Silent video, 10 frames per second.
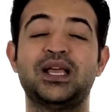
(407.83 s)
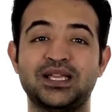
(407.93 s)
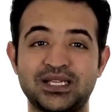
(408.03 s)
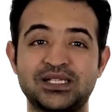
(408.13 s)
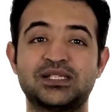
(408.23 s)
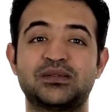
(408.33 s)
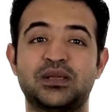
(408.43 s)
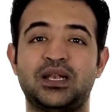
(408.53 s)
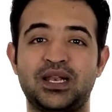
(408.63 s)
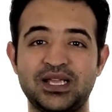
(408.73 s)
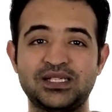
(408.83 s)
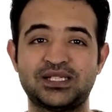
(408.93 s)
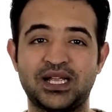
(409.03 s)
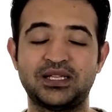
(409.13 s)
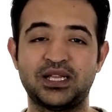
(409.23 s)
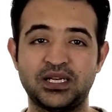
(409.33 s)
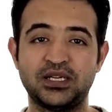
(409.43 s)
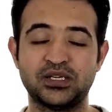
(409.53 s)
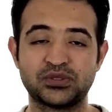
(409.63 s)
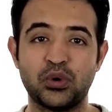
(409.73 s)
is less than 10
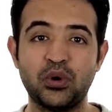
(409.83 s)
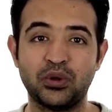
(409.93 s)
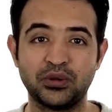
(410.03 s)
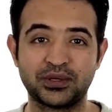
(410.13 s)
years old.